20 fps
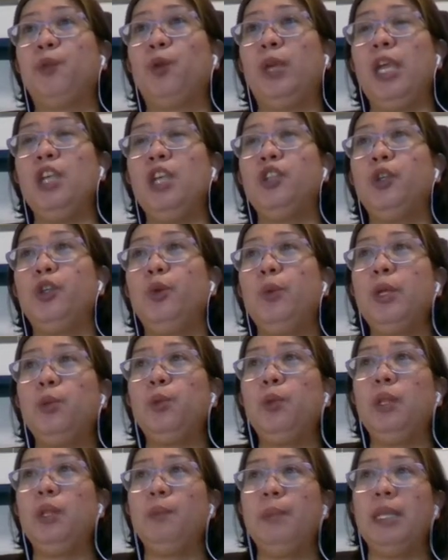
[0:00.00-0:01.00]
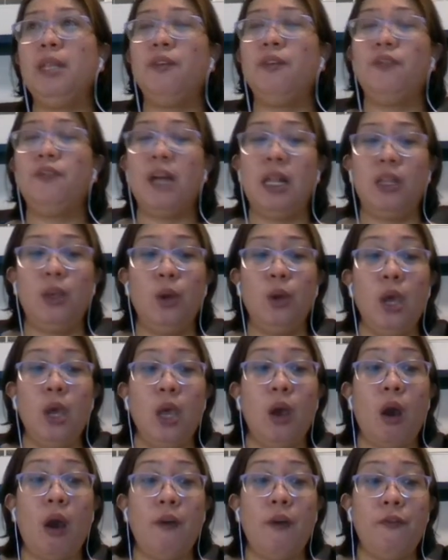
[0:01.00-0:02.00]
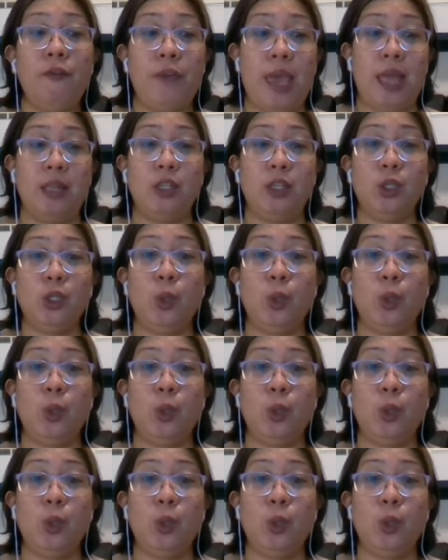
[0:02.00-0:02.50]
Okay, so what will be the value of n?